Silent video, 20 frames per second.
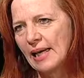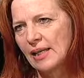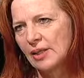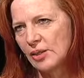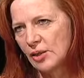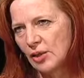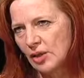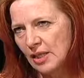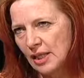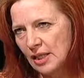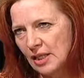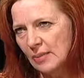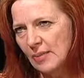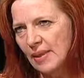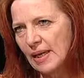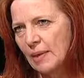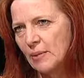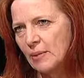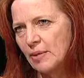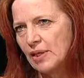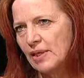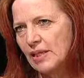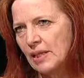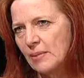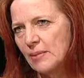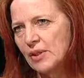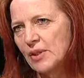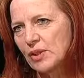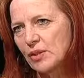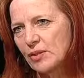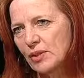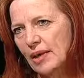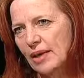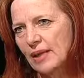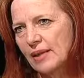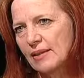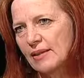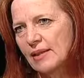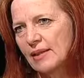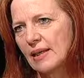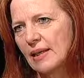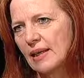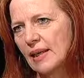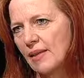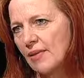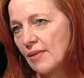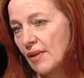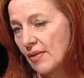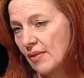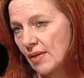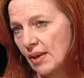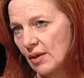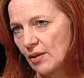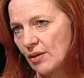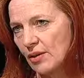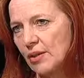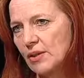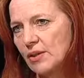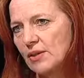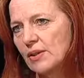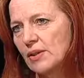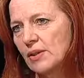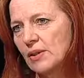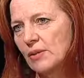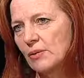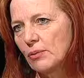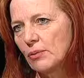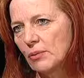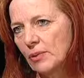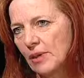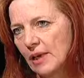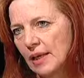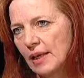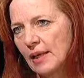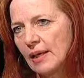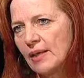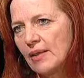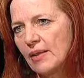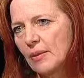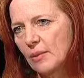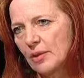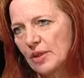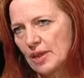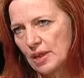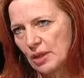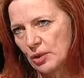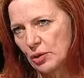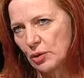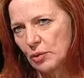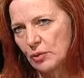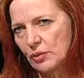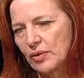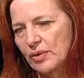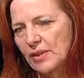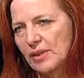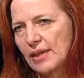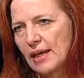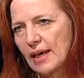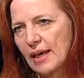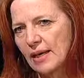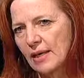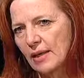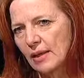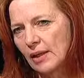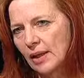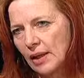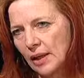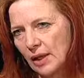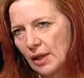So you need to be able to demonstrate that there is really the potential to scale.